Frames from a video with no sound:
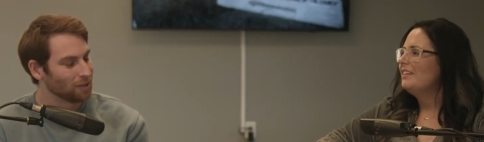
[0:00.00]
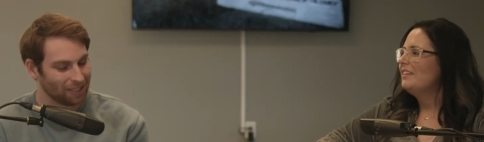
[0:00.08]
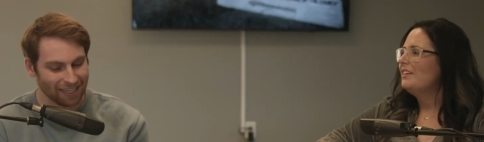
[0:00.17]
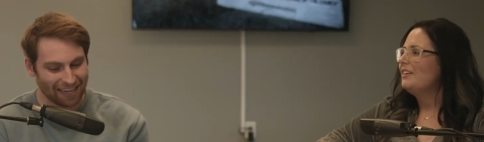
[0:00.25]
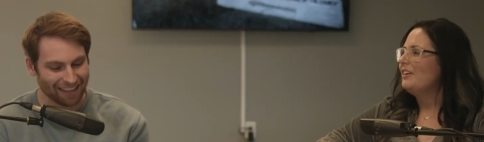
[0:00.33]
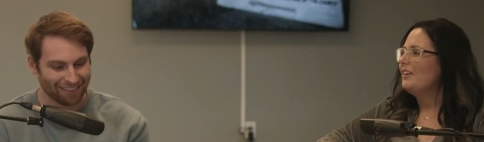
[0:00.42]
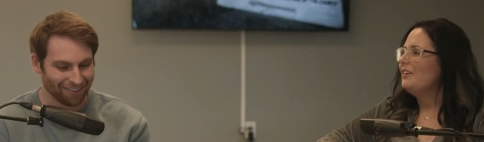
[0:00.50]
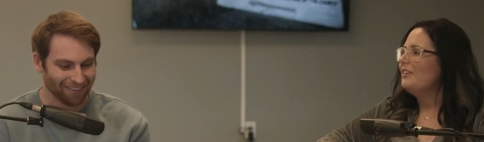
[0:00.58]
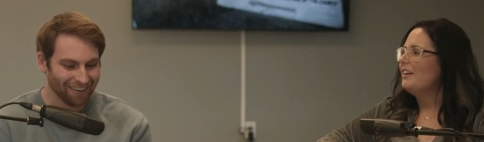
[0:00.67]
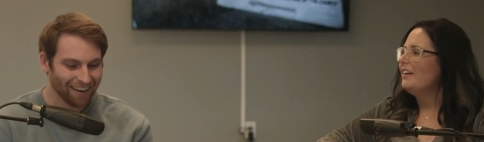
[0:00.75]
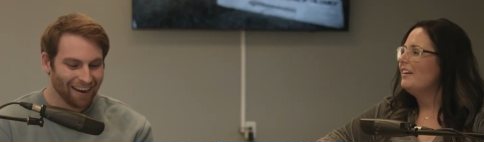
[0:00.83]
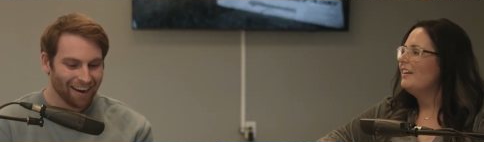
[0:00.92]
Speaker 1: went together oh,
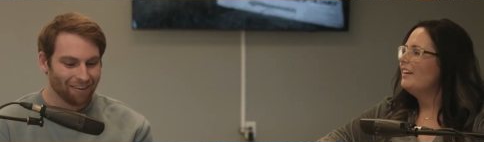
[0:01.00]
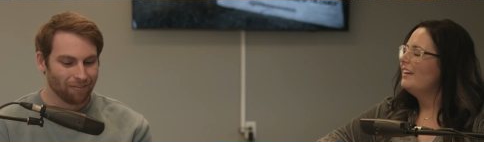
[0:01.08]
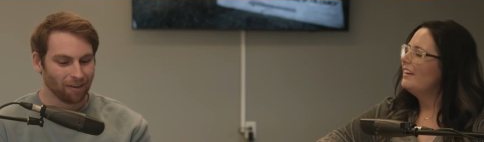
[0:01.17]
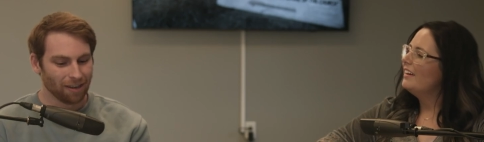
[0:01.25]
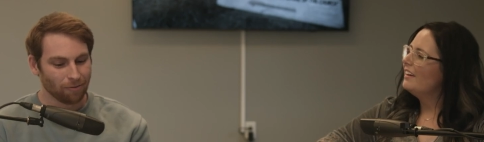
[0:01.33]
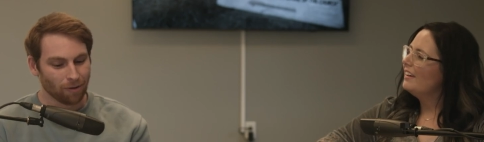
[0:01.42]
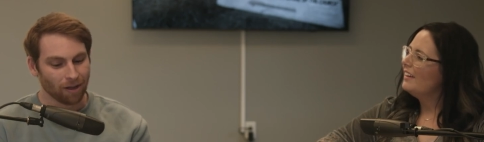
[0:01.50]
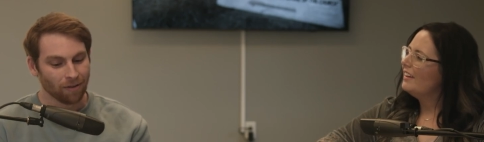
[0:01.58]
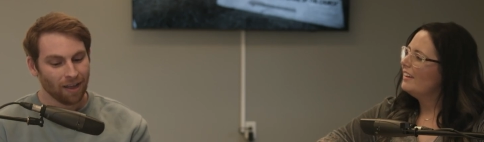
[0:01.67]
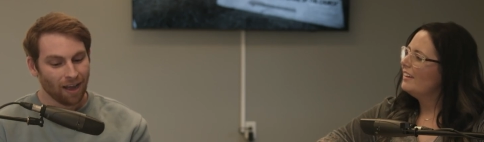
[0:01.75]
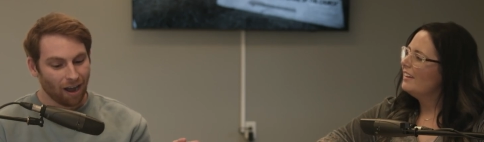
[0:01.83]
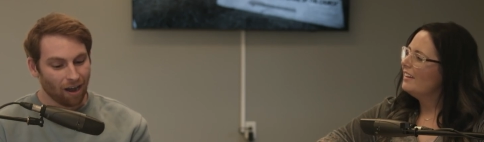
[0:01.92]
yeah. really well.
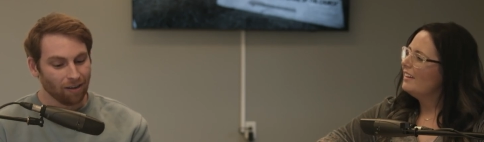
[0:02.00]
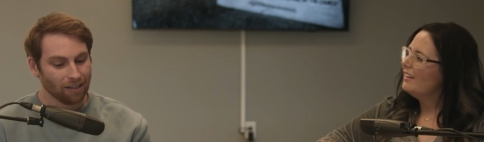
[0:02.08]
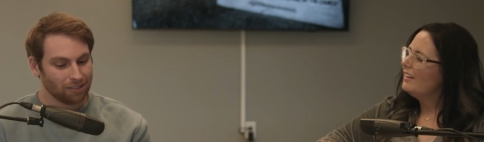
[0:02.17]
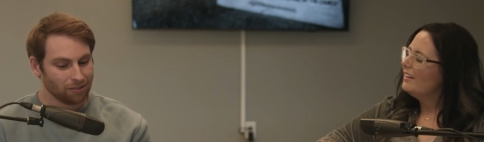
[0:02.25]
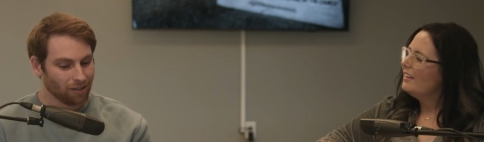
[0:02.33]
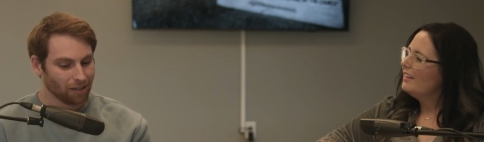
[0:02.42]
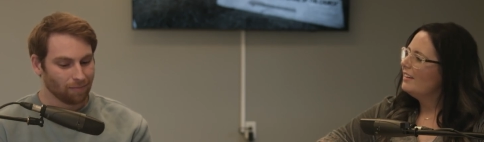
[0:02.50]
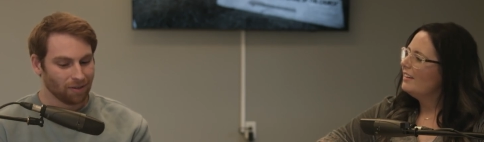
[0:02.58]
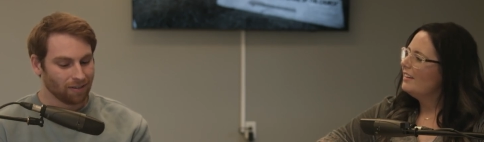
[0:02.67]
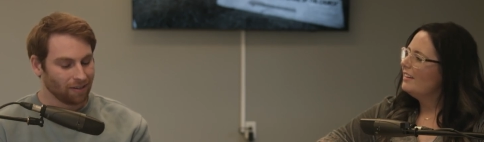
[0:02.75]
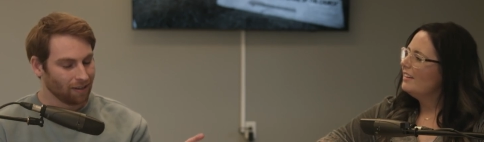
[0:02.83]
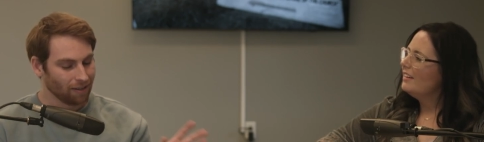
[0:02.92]
I'll let you talk a,
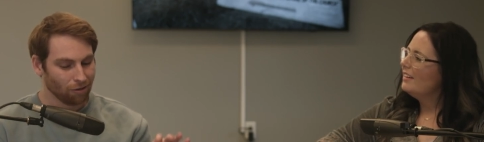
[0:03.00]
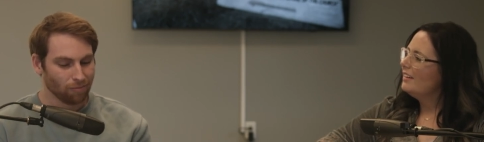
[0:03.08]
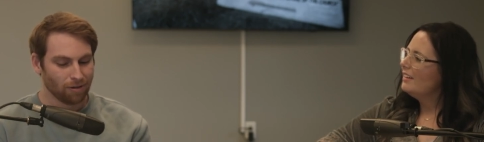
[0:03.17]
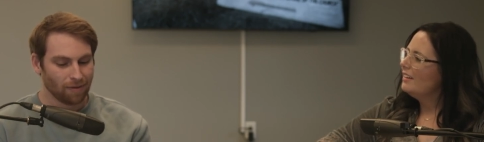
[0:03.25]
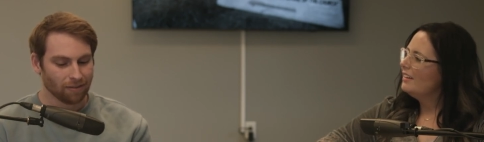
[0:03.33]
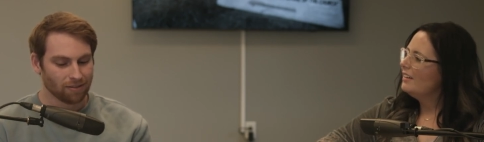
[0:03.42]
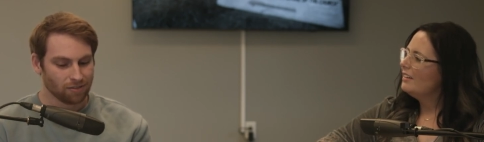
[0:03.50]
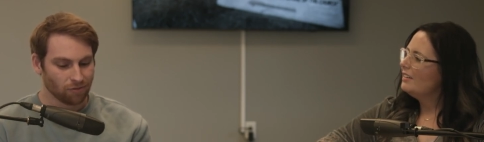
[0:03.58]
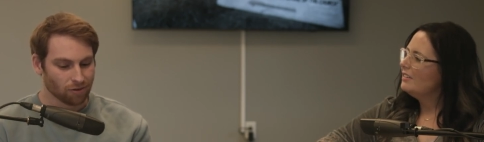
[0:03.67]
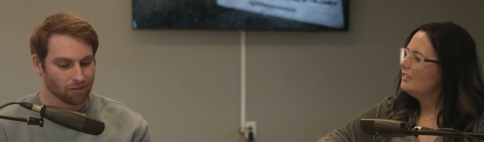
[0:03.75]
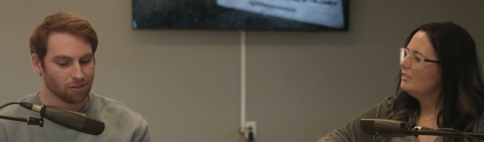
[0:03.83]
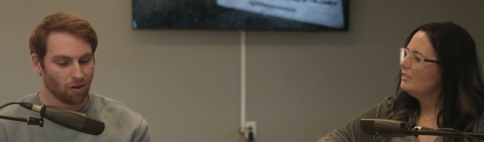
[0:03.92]
bit, a little bit about this
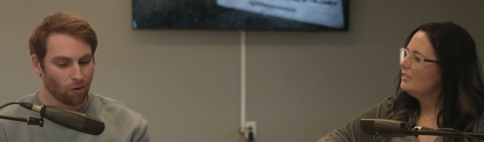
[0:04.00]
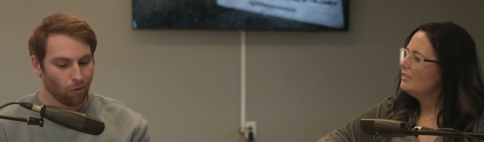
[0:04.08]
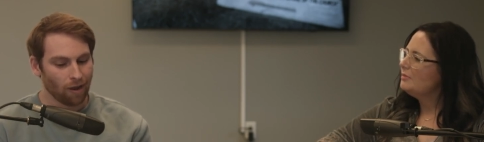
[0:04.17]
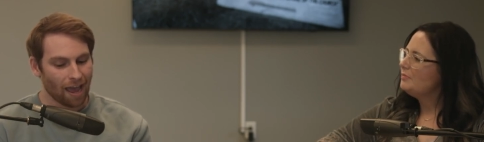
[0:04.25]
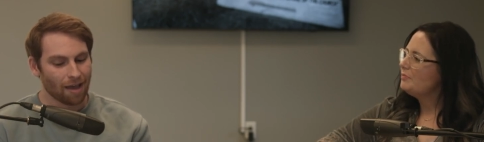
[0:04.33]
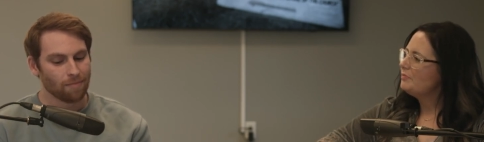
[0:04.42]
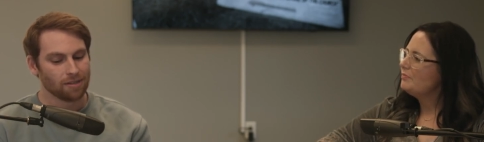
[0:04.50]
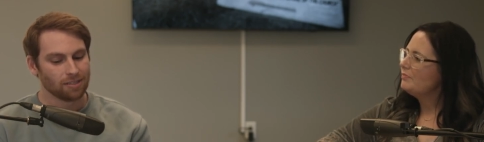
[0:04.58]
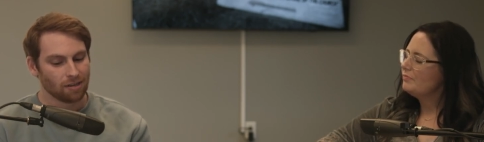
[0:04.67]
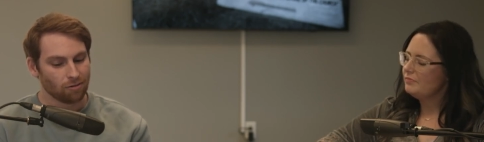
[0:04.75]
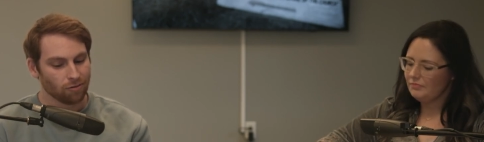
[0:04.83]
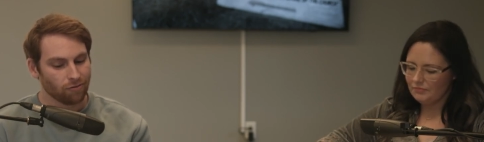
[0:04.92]
first. Old habits
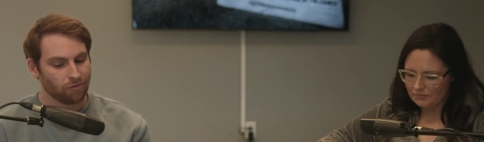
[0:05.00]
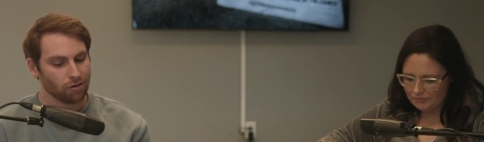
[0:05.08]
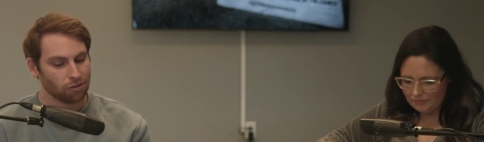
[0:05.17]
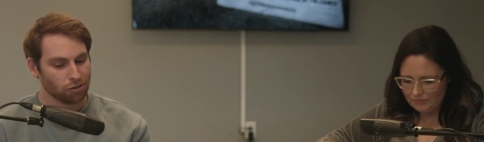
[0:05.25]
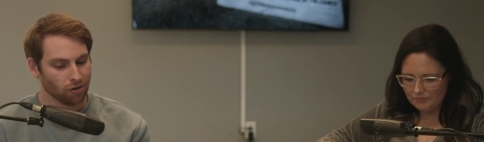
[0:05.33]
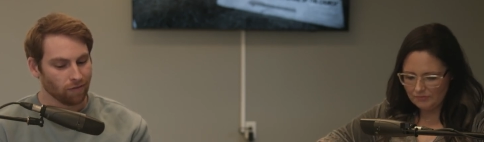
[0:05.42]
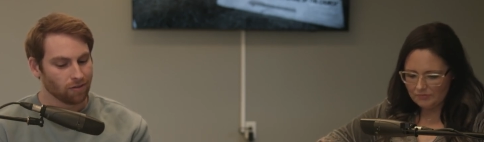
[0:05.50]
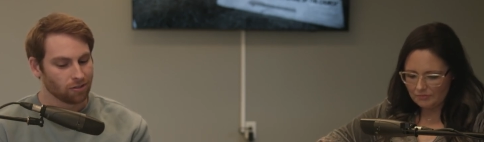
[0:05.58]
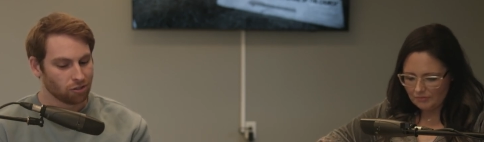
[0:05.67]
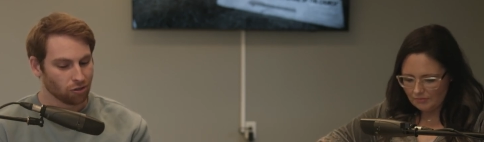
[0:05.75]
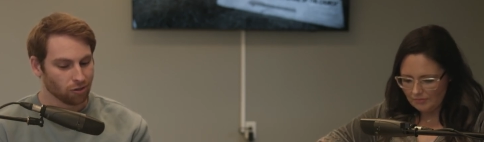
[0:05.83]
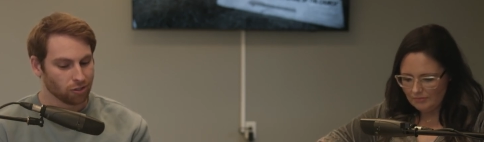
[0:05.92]
that are the future of the
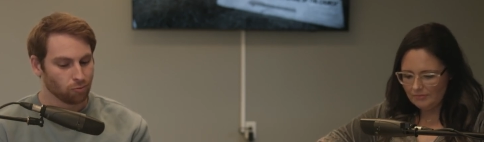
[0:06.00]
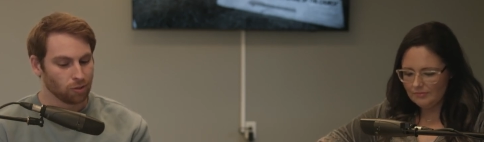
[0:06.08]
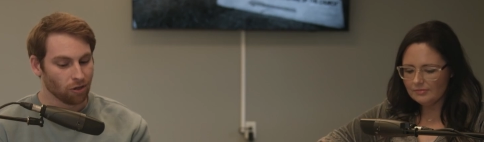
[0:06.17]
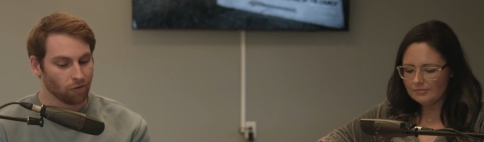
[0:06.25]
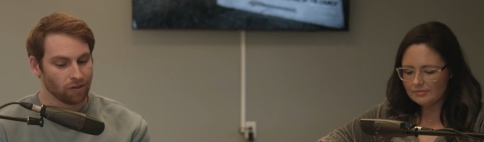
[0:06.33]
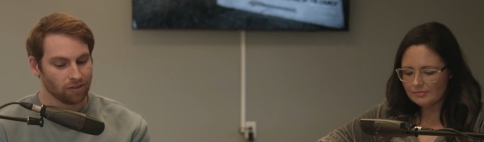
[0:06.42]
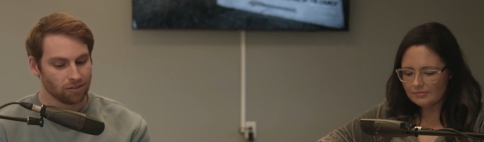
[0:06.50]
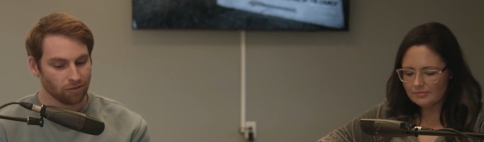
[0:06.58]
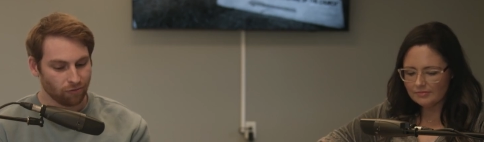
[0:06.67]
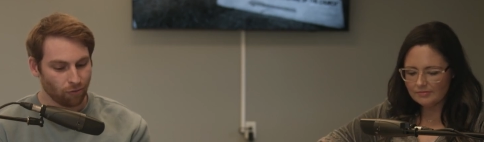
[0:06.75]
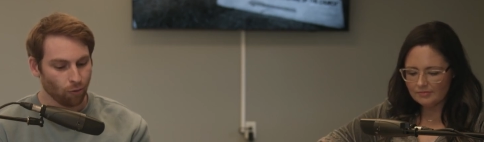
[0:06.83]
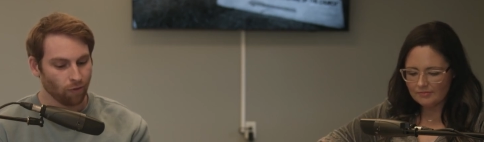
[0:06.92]
church. We dove into
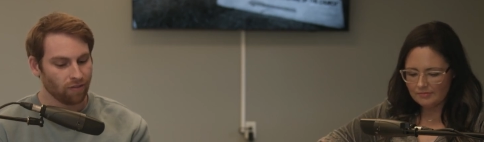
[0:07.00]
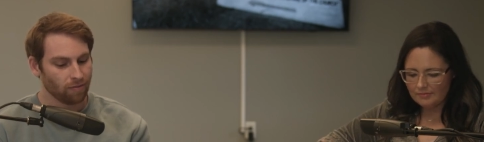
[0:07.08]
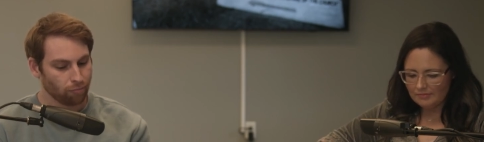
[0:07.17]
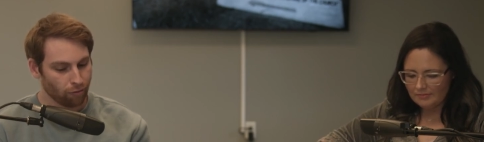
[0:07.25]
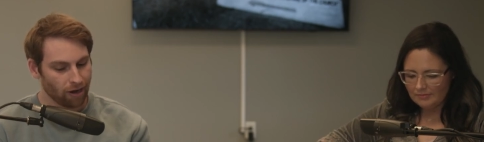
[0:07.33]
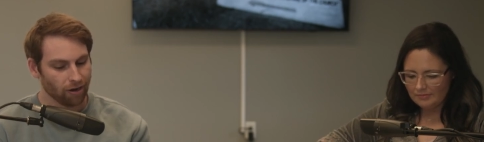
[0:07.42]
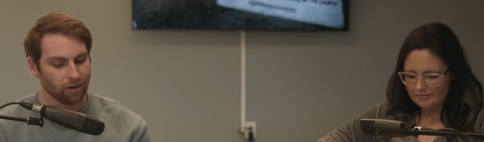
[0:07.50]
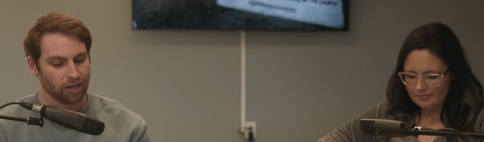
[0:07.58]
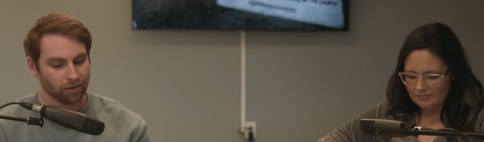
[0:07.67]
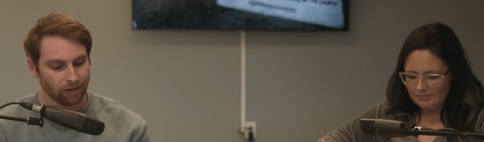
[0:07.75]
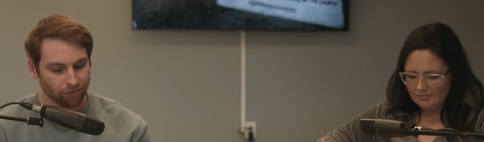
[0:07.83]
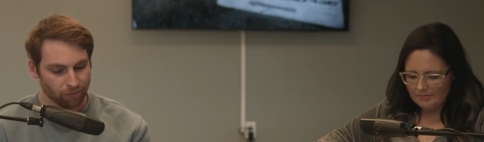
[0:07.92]
four of them prayer,
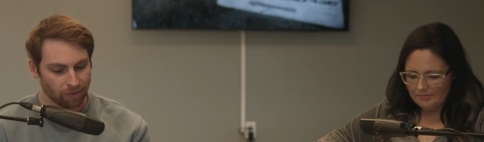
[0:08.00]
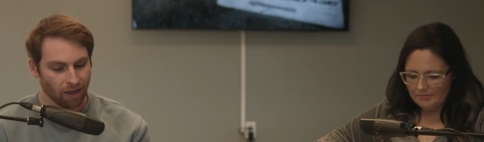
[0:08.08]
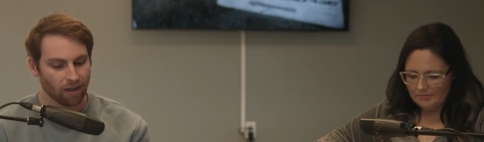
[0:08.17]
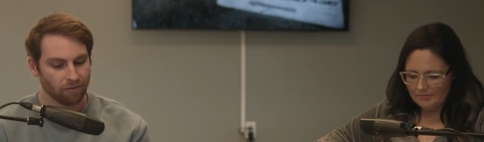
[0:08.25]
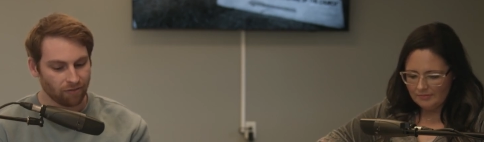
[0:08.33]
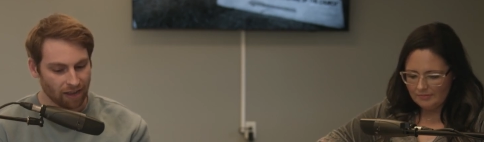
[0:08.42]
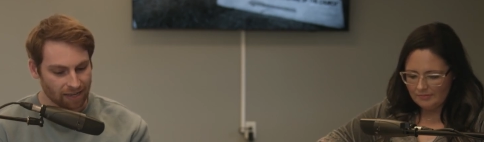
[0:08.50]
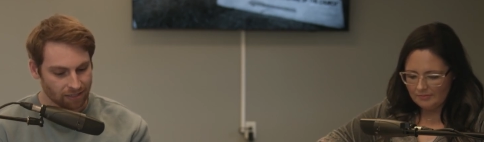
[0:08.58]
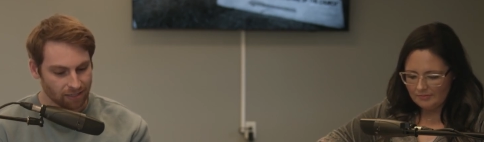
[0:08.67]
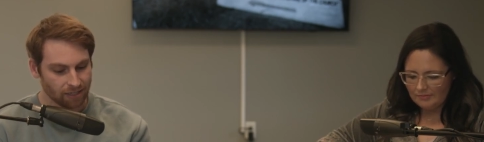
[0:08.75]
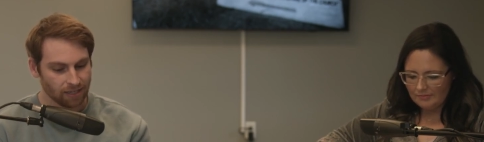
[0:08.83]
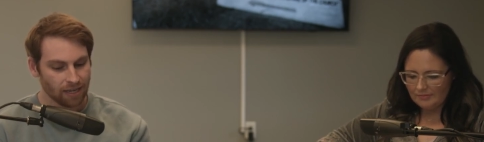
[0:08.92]
hearing from God,
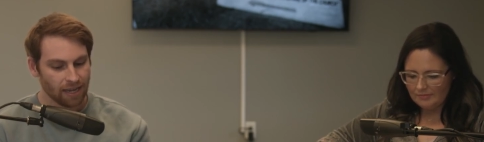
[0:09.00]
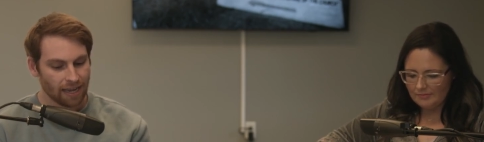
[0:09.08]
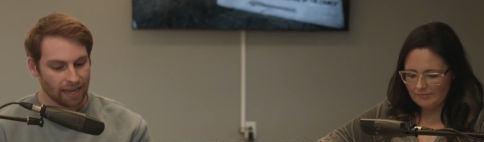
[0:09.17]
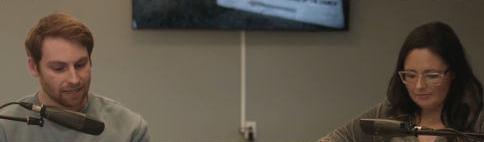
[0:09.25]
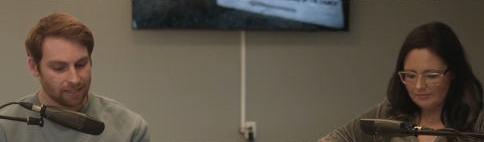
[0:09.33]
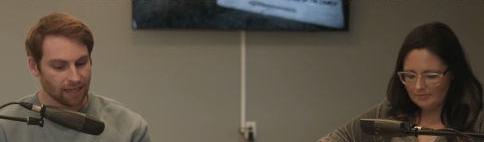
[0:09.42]
fasting, and